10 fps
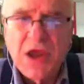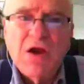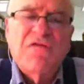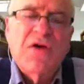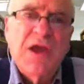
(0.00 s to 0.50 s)

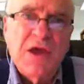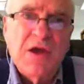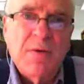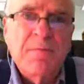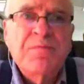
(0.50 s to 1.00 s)
for
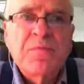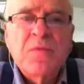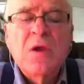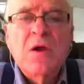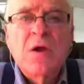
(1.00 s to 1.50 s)
him
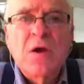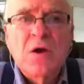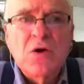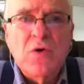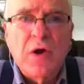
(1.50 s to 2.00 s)

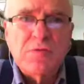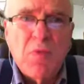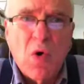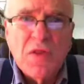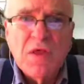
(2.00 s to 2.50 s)
who has
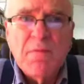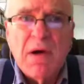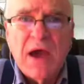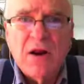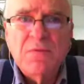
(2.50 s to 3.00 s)
borne the
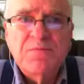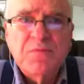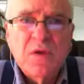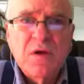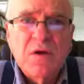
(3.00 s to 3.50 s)
battle,
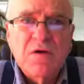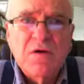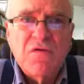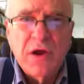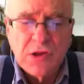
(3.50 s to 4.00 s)

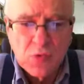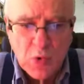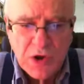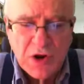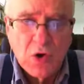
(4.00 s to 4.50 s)
for his
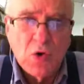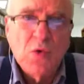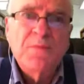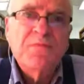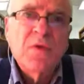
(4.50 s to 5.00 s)

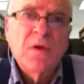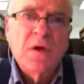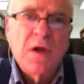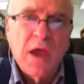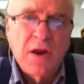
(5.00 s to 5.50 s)
widow
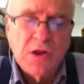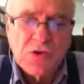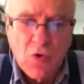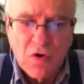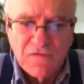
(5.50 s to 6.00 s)
and his
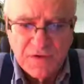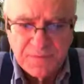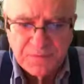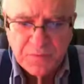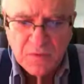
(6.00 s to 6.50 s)
orphan.
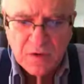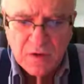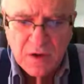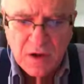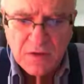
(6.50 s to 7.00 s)
And